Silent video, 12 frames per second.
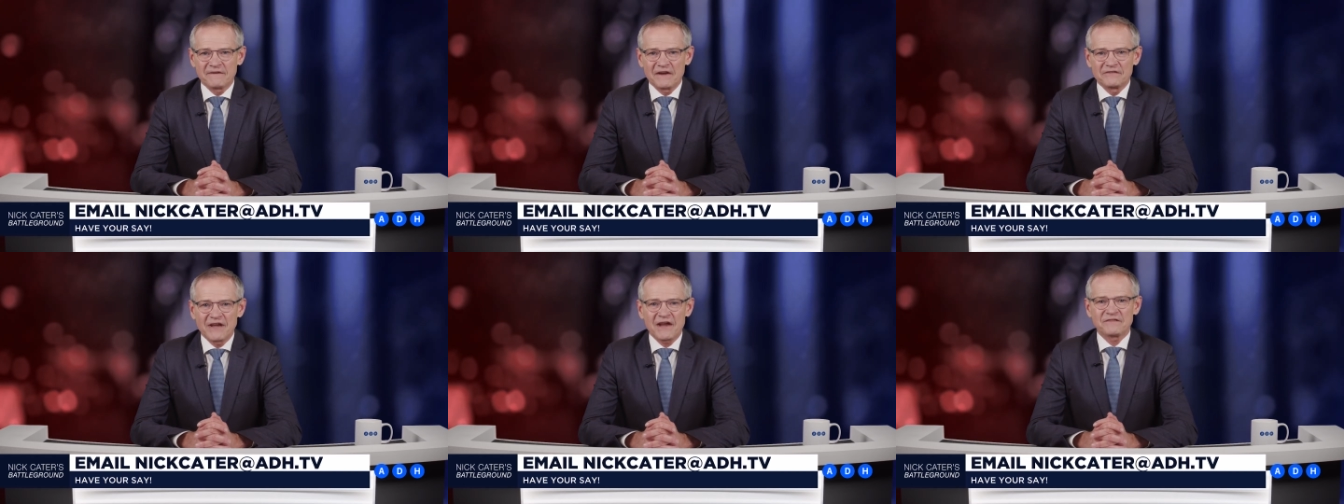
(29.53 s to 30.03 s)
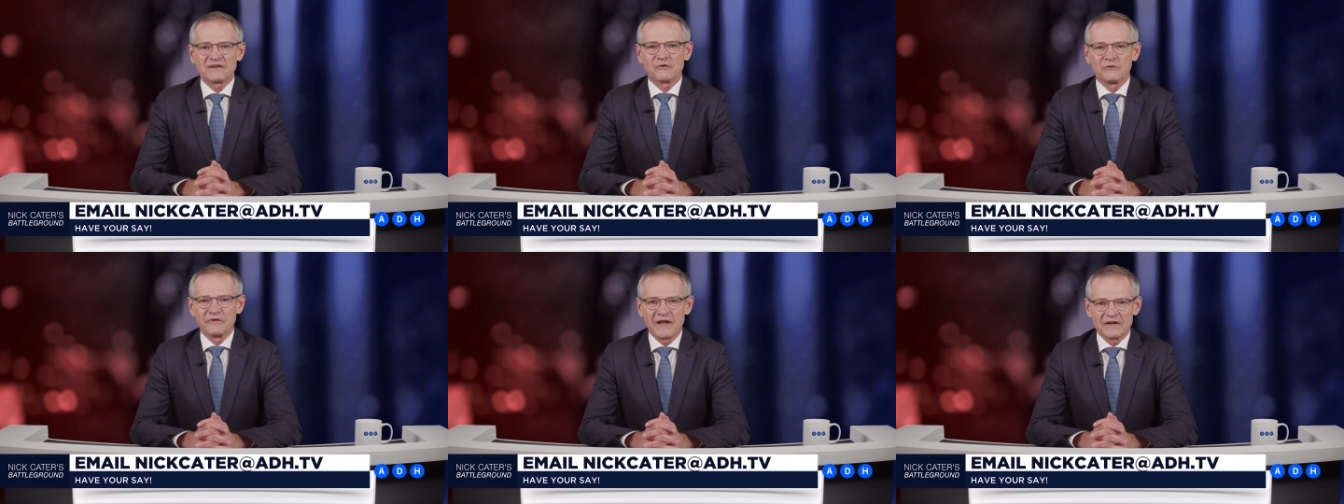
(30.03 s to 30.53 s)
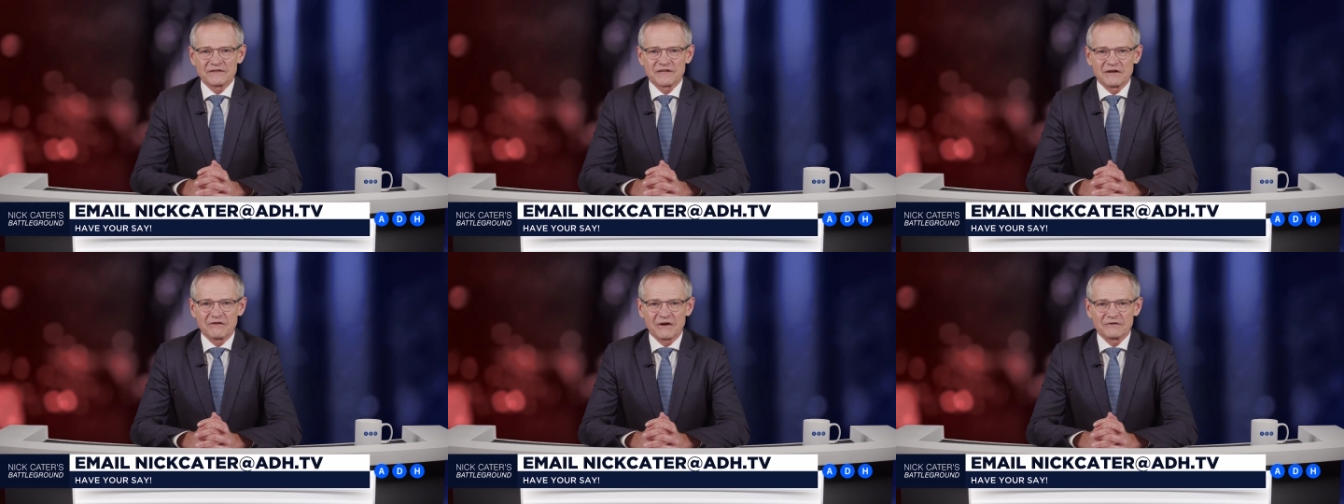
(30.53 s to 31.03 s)
fantastical net
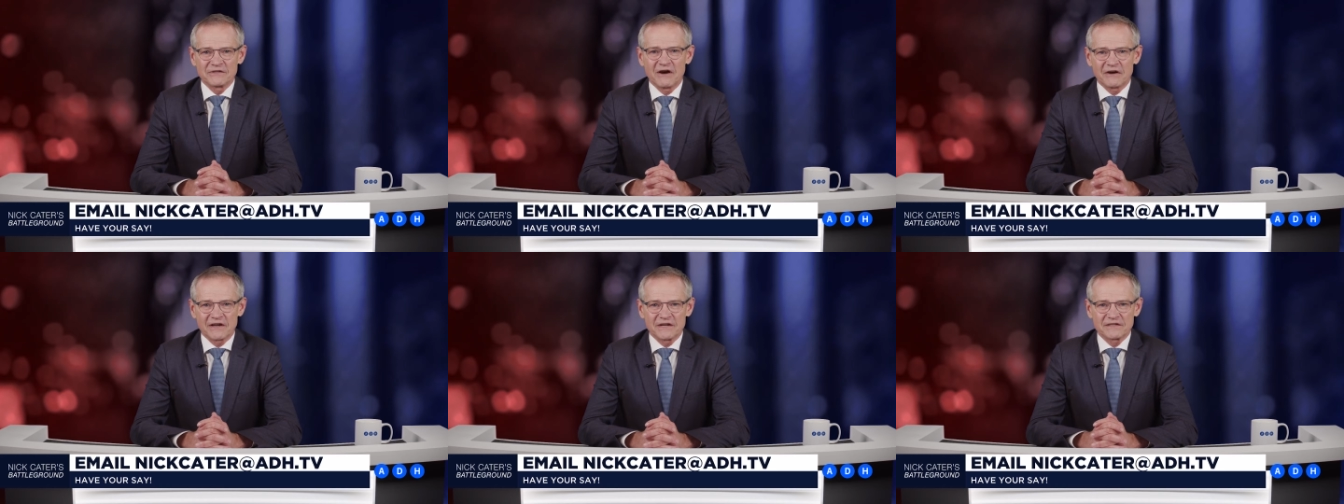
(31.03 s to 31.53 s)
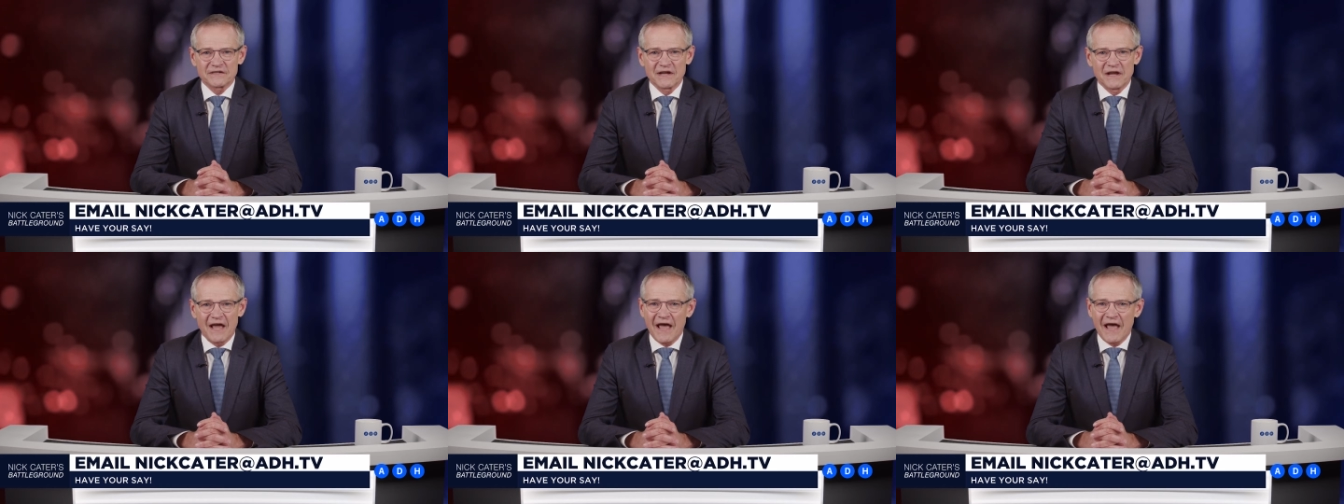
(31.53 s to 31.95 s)
zero targets